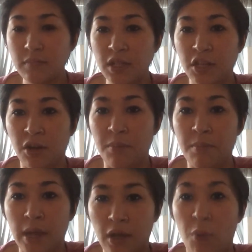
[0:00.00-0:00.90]
you know,
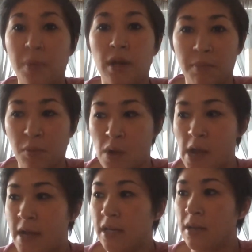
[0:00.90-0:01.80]
may open up the
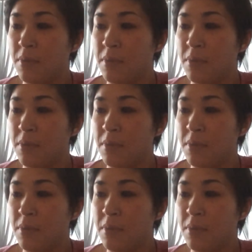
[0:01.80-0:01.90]
wine.